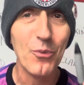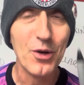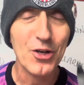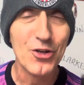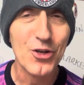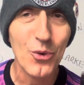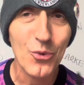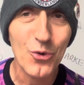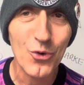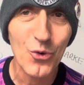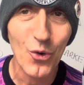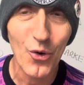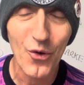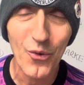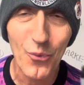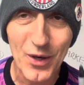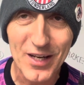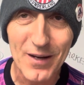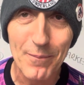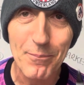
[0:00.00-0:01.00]
we do
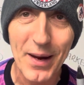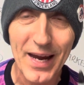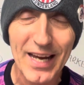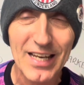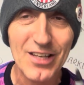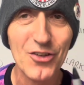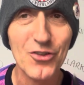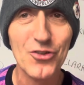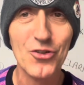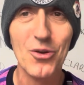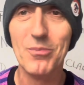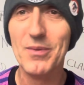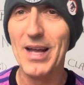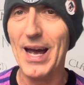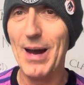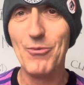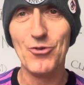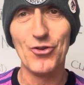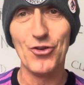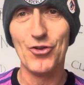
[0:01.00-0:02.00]
know Wikipedia
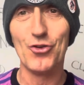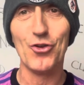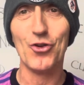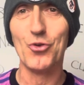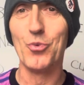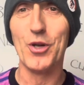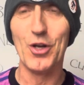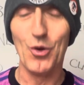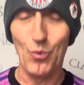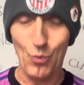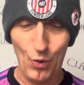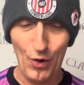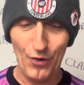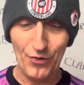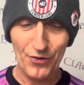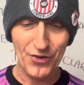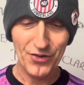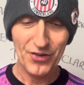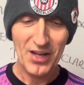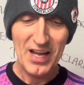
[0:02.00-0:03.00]
sometimes just does what it
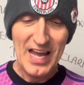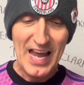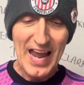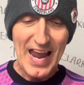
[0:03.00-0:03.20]
wants,